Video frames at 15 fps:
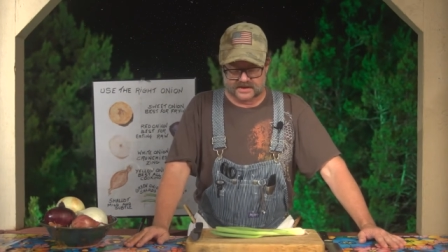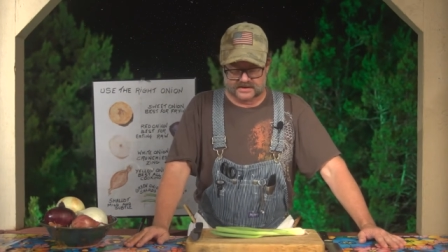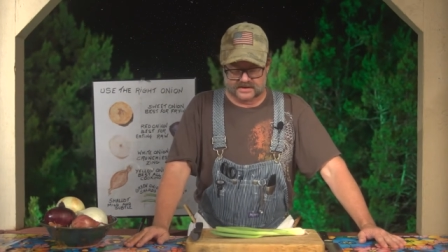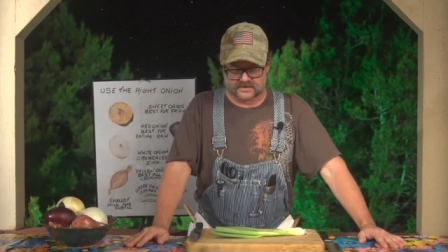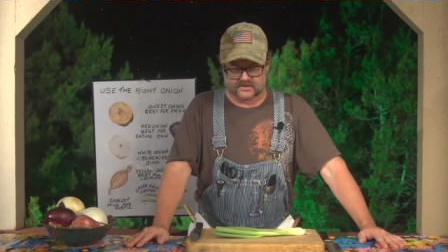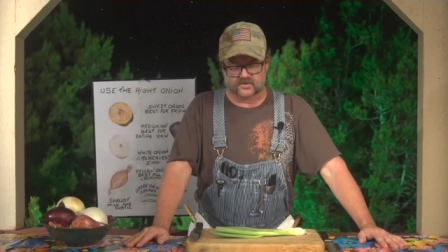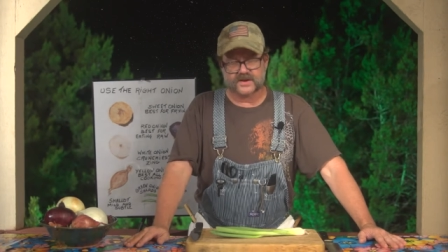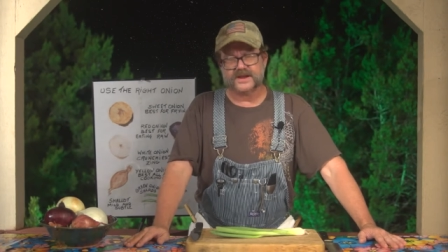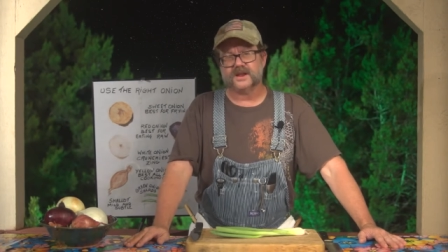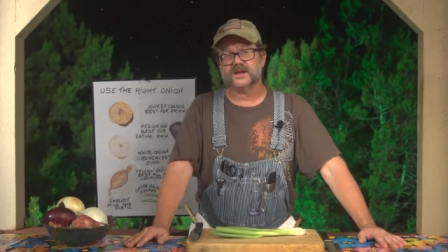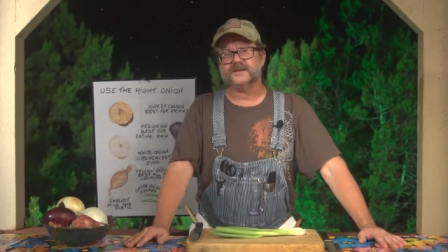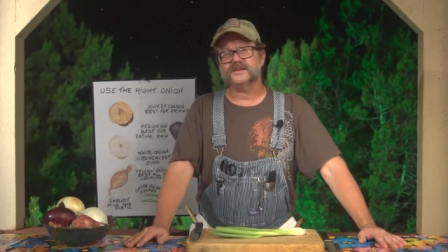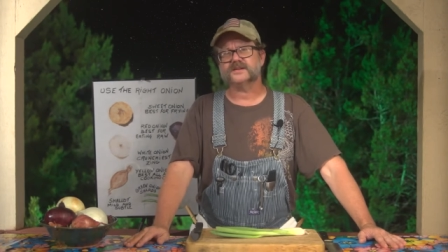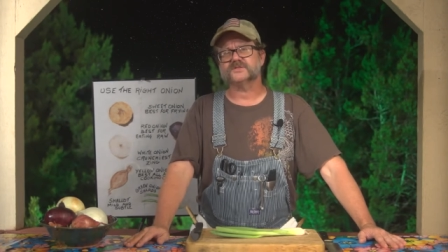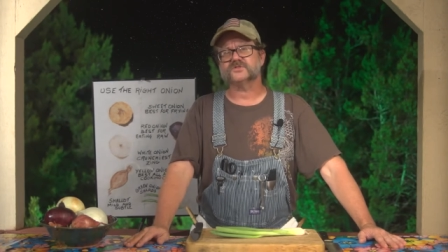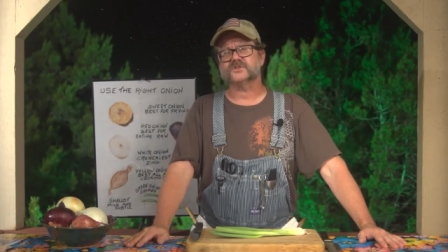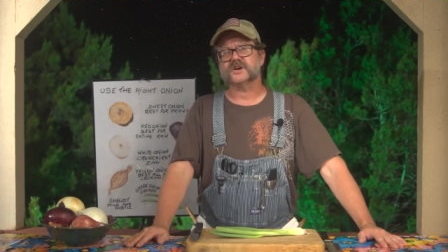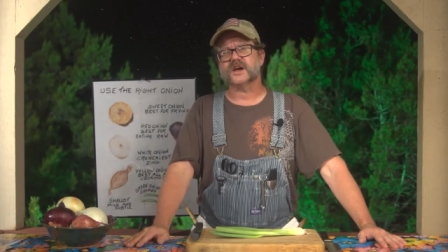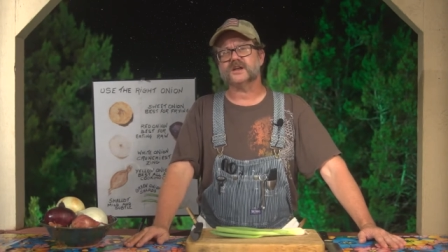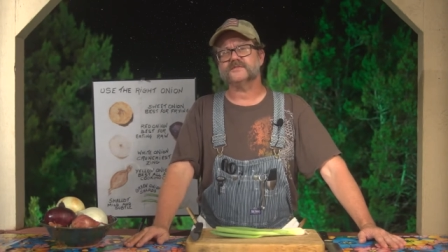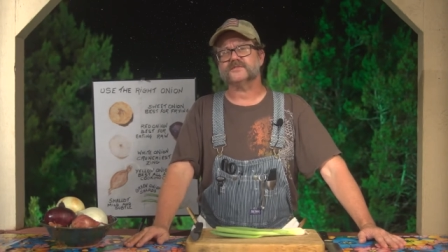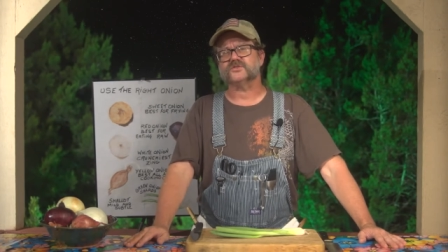Now the green onions are
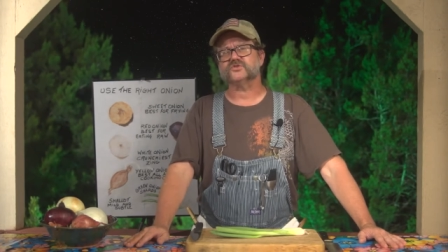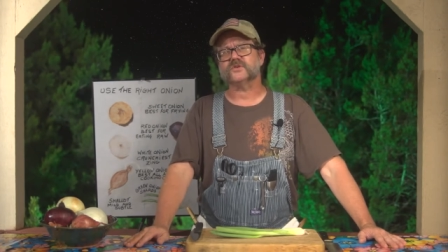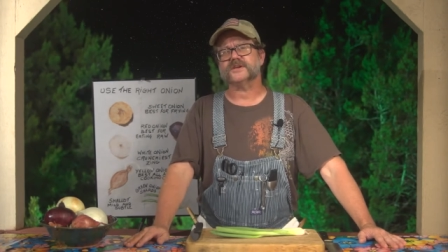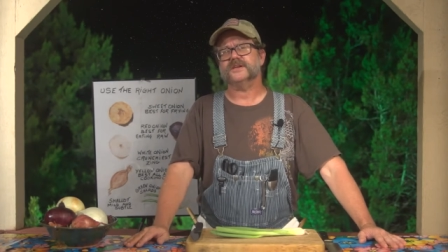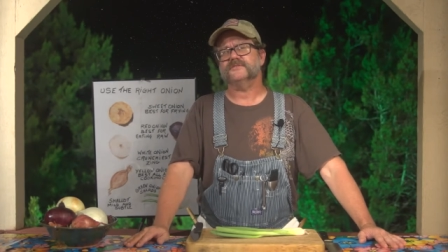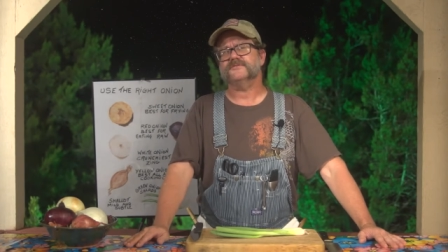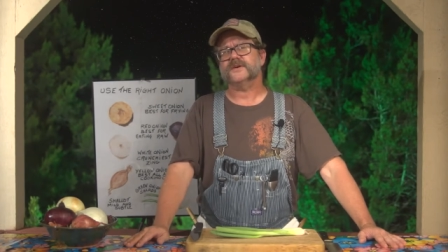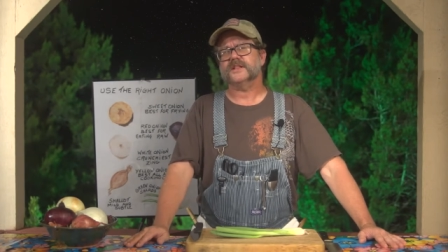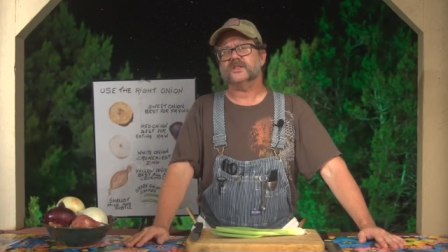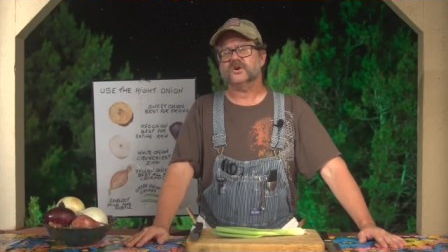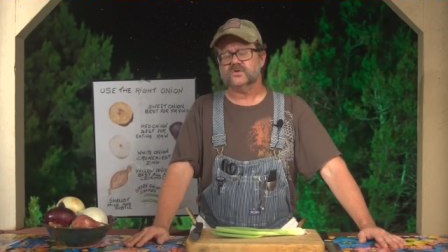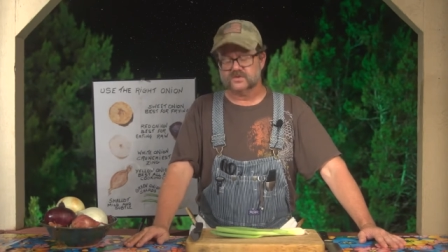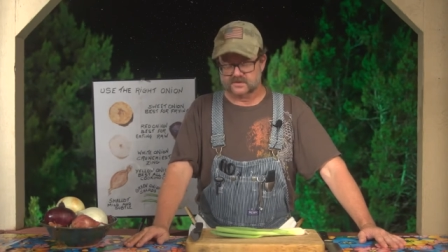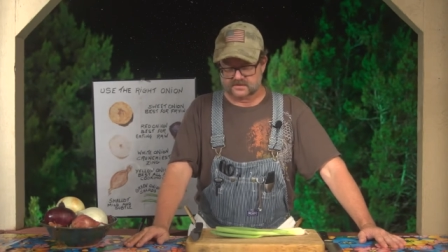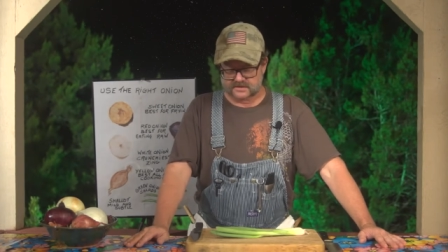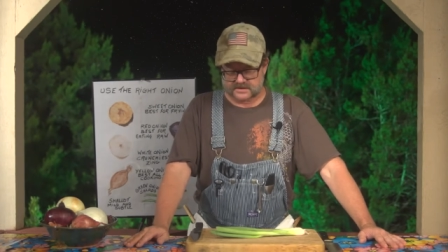kind of a tricky fellow.